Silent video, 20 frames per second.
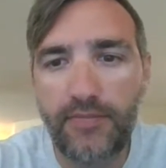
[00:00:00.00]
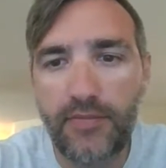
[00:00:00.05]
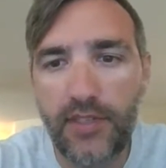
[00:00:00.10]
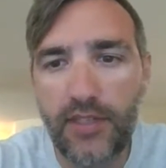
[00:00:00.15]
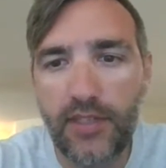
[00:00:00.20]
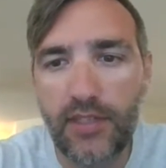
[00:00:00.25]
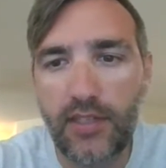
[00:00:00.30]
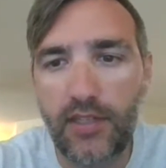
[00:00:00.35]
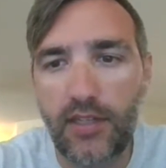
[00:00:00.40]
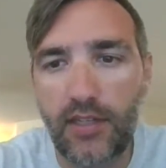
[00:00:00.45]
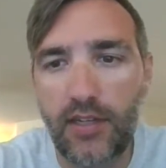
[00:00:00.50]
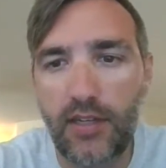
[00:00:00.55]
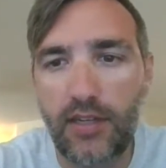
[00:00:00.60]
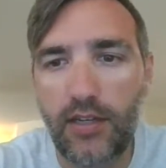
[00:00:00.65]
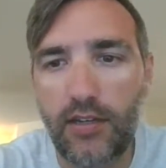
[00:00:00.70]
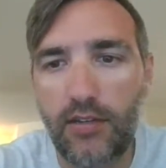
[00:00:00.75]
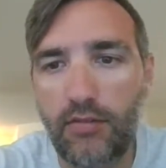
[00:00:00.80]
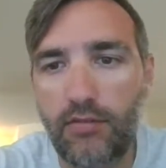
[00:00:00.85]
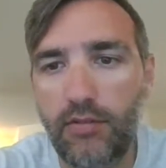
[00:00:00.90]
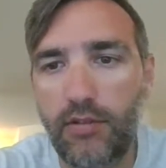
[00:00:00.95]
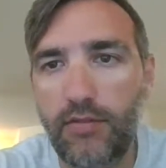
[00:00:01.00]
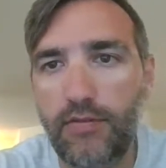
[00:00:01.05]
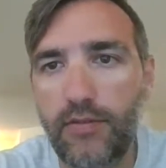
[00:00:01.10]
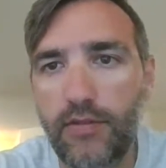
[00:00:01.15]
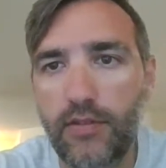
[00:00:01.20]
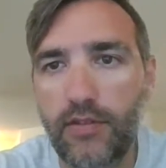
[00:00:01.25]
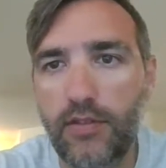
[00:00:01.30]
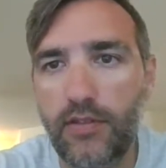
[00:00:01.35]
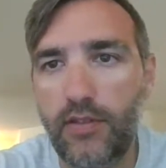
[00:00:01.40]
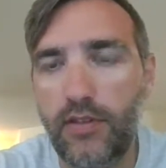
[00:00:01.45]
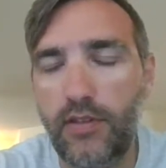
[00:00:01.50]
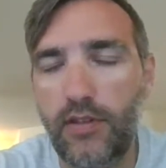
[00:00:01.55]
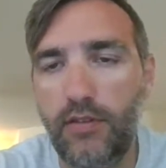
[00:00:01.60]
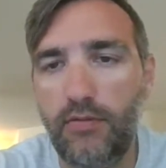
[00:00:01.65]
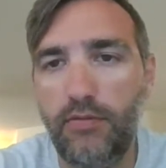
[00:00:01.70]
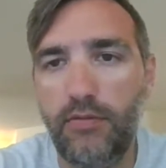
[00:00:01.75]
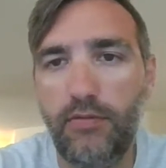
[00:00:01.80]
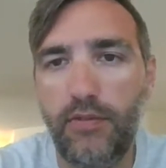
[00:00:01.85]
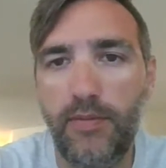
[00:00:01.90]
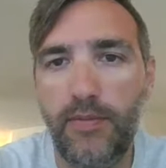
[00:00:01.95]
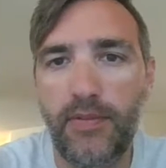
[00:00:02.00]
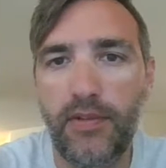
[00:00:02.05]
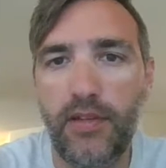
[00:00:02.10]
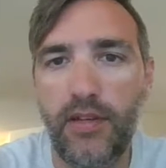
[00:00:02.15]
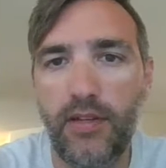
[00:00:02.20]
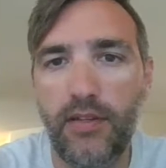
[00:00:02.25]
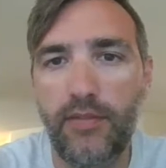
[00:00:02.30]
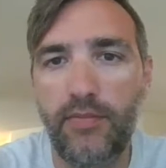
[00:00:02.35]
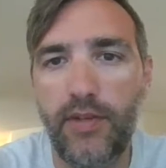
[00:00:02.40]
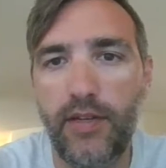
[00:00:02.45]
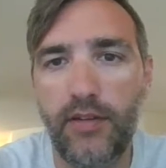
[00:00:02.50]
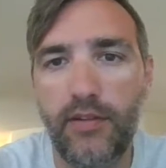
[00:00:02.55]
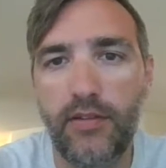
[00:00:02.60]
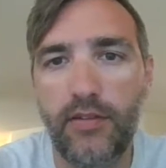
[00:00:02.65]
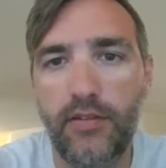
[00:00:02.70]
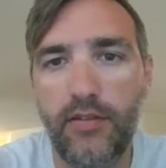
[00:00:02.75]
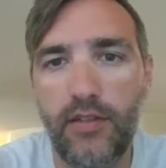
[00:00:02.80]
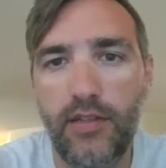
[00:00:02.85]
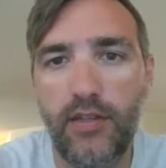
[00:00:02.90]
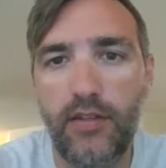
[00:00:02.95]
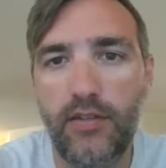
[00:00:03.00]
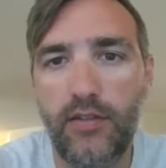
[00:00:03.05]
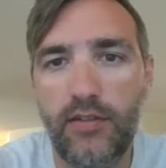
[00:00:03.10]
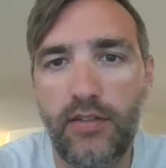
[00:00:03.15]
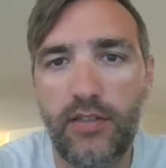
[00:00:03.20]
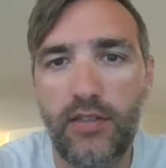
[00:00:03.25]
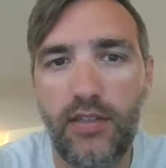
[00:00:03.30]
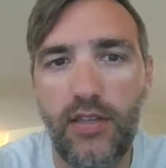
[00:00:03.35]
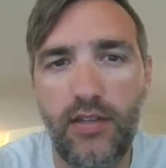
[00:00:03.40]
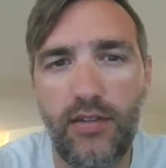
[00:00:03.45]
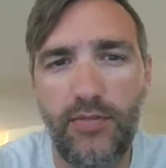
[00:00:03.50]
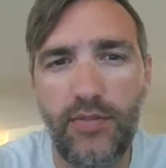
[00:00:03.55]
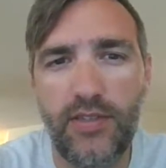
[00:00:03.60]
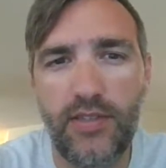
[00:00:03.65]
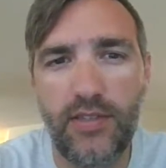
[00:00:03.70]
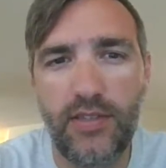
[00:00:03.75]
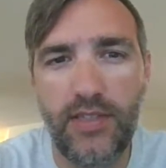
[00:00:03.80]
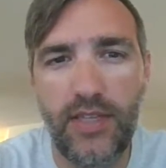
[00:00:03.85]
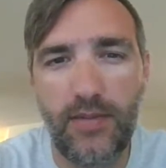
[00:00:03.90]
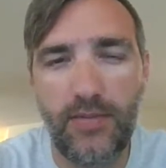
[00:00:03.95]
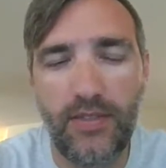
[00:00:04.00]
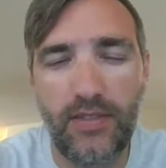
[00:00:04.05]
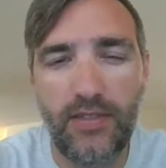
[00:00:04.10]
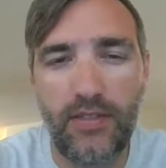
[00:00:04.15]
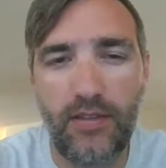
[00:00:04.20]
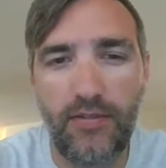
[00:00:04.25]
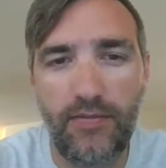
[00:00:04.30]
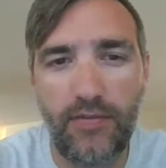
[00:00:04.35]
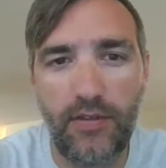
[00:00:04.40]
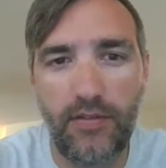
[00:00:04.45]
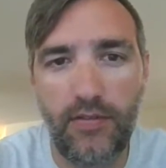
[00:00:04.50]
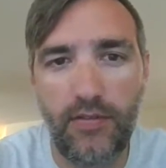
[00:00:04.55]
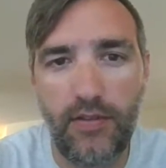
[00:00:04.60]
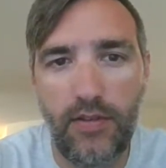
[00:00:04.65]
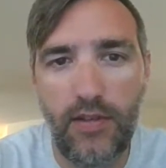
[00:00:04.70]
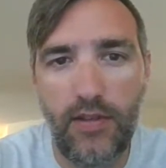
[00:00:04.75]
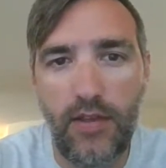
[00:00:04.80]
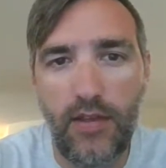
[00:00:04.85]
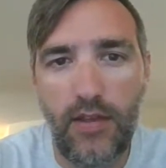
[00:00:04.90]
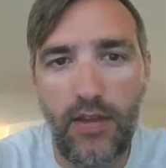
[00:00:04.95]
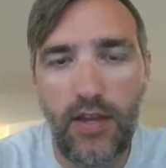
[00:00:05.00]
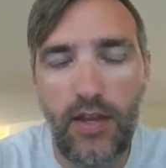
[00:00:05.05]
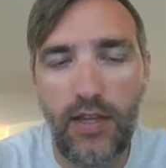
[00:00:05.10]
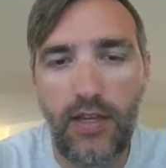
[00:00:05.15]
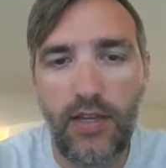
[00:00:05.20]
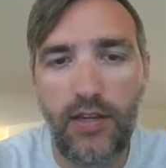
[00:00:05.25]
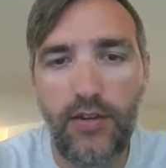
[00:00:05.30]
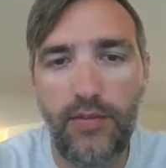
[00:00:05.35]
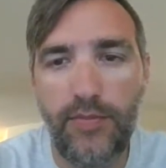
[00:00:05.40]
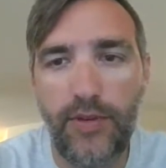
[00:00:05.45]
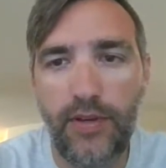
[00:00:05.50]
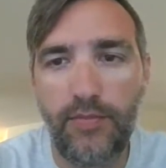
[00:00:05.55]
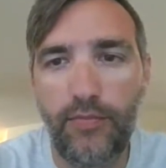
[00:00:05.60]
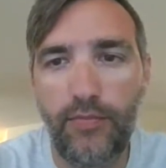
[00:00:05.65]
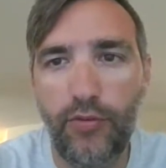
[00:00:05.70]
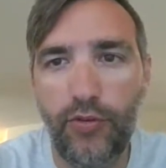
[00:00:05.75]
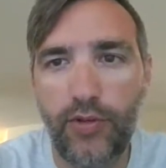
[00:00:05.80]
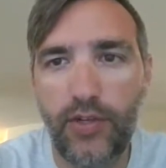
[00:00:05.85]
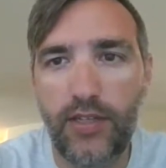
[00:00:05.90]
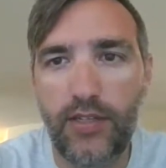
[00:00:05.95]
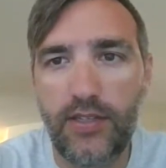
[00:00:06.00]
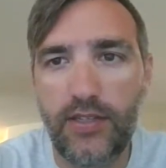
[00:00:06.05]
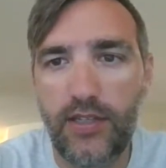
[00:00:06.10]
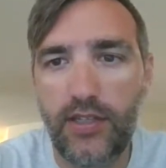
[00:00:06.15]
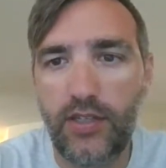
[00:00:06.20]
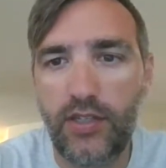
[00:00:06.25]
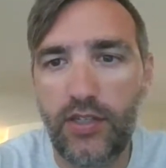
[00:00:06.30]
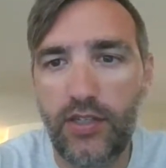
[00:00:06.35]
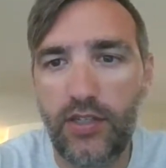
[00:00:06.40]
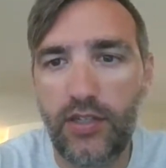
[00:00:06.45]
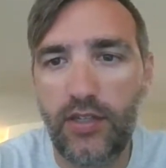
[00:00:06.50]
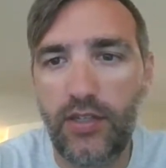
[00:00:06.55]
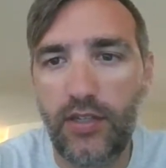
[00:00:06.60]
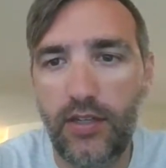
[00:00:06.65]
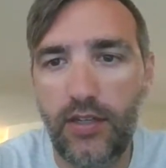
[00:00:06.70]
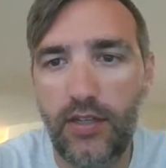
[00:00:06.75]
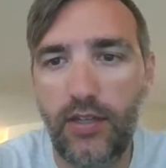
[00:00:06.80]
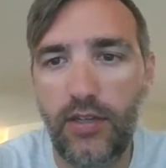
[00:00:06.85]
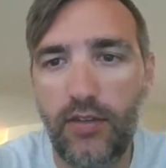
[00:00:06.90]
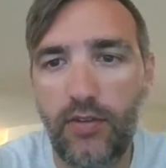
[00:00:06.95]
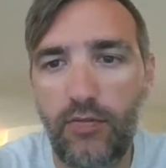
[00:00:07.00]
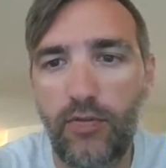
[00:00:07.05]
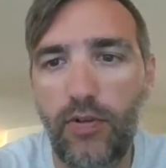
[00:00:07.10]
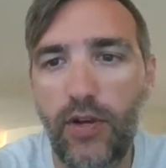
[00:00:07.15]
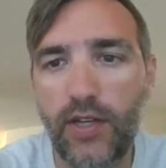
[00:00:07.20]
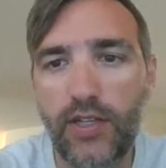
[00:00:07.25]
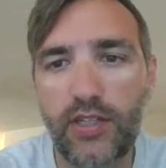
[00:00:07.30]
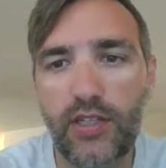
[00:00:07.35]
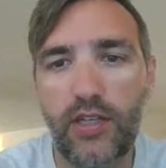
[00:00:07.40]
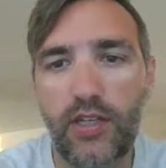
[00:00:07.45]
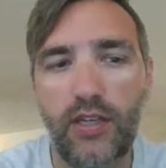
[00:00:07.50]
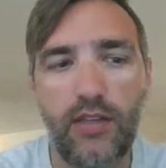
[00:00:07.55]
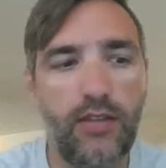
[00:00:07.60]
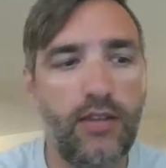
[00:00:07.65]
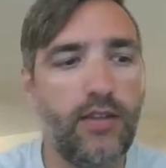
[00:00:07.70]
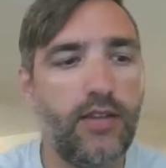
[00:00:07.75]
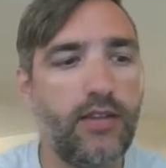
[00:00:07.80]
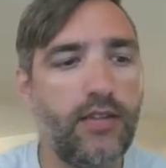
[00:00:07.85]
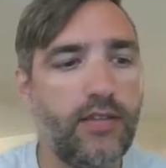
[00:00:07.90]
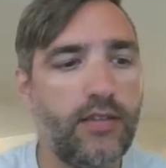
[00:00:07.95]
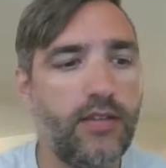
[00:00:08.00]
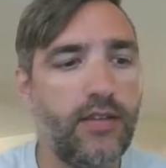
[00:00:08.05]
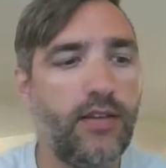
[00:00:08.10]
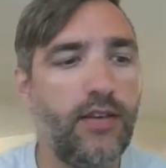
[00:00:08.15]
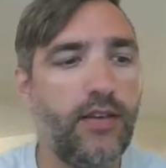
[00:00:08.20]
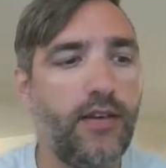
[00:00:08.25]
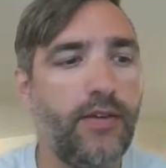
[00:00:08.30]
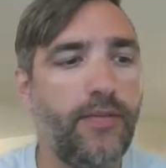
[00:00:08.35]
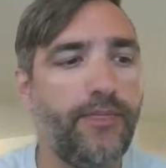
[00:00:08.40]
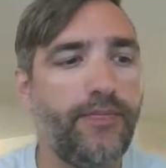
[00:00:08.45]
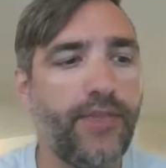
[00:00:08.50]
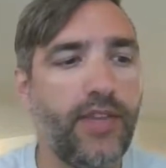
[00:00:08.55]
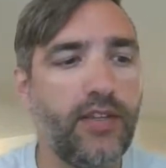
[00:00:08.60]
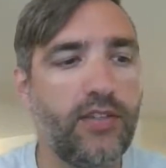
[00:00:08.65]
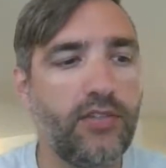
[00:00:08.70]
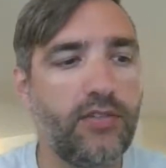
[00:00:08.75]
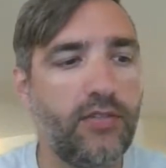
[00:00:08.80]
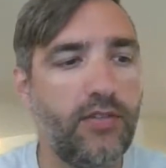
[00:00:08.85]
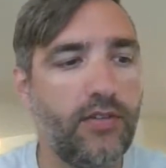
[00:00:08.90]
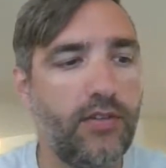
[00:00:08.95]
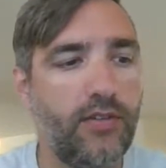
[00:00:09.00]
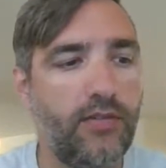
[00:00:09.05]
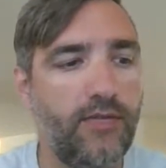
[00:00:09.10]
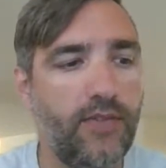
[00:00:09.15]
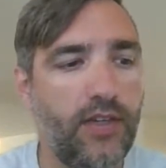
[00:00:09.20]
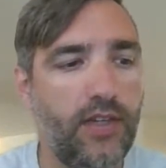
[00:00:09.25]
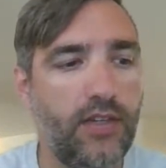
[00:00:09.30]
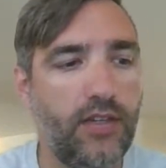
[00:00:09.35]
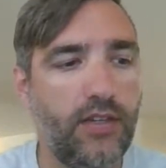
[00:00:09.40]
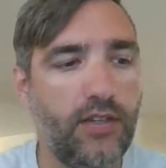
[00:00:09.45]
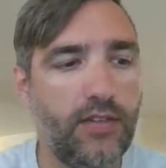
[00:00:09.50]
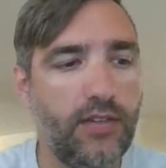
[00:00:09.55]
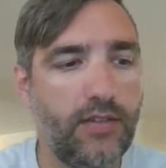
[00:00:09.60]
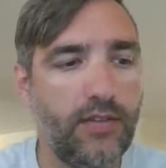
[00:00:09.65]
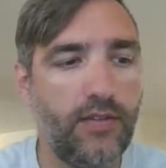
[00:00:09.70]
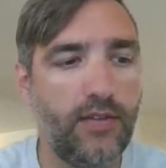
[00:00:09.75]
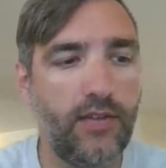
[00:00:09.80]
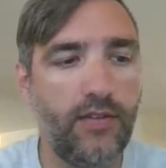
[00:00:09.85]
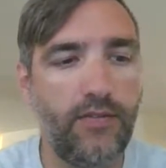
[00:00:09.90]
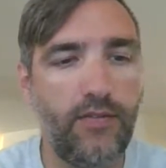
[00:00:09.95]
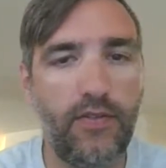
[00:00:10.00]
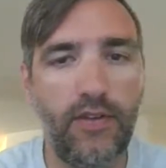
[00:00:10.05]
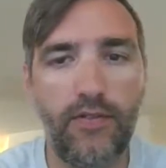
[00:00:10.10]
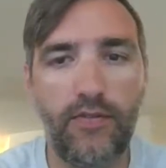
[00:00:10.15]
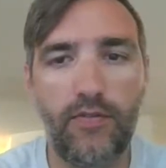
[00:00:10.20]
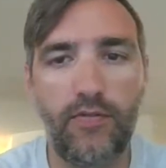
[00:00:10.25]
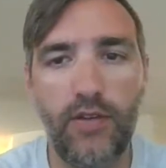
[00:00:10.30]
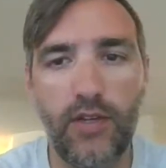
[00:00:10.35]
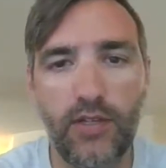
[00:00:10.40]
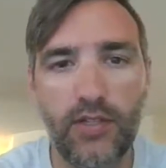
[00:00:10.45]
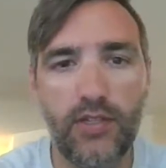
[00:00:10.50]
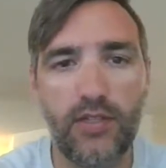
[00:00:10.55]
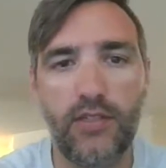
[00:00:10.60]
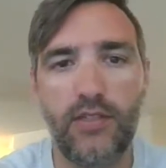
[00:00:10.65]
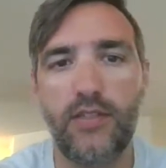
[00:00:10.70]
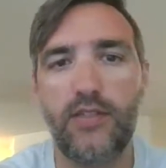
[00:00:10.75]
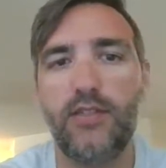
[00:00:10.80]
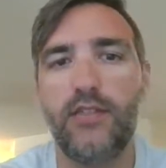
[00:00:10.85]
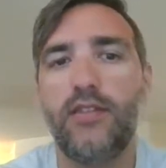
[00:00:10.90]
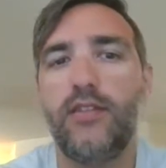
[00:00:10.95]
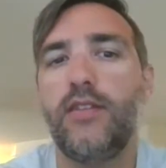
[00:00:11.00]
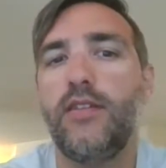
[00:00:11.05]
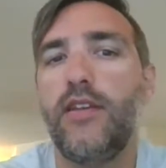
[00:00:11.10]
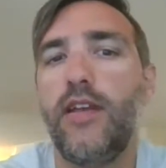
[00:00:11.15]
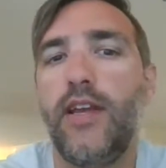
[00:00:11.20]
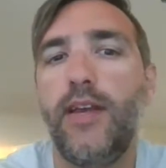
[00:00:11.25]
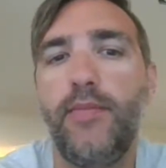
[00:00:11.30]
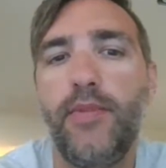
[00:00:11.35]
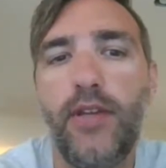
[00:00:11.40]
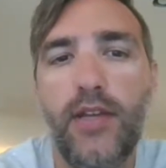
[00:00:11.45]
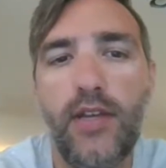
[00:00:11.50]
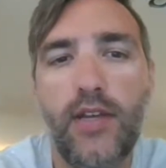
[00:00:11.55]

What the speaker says: Just going to kind of go over what we were talking about earlier, and just kind of almost the same stuff that I did on my morning session. You could watch any of these at your own convenience, and if you have questions, this is the time